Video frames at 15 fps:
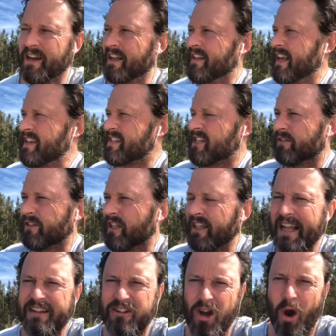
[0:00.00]
Allow yourself to
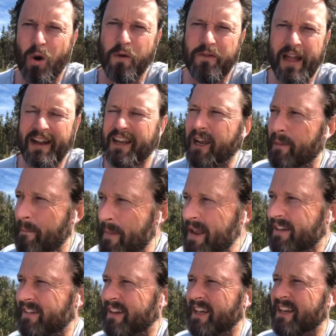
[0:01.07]
let go of that.
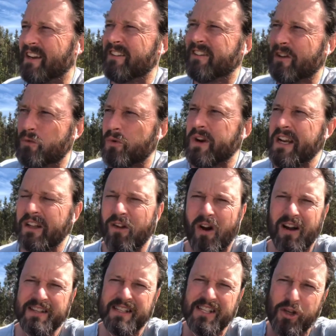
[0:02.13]
Commit to
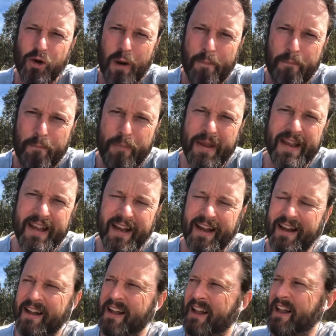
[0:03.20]
realizing you are
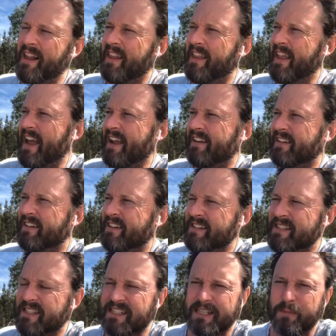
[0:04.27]
bigger than
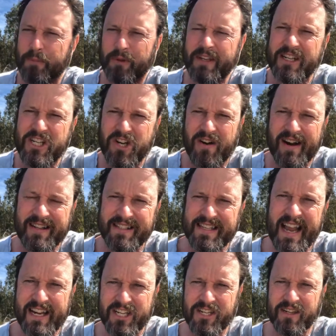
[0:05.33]
simply a
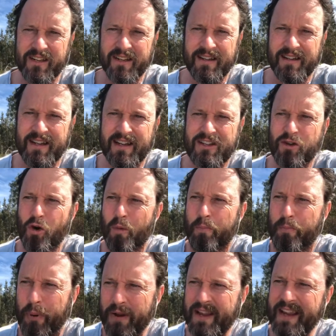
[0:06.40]
transaction. Your
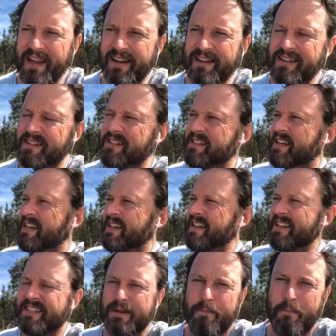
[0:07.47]
beingness
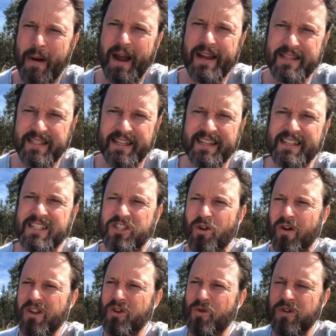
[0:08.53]
is amazing. It is
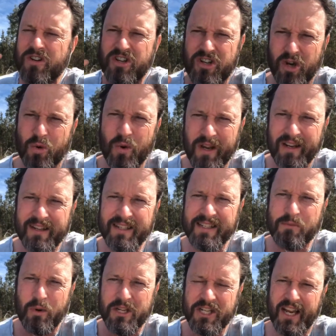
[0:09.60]
not your
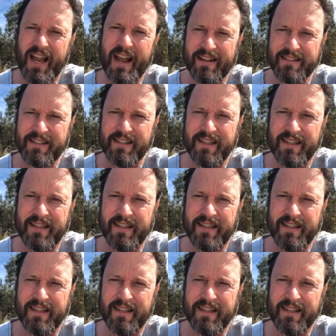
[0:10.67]
doingness which counts.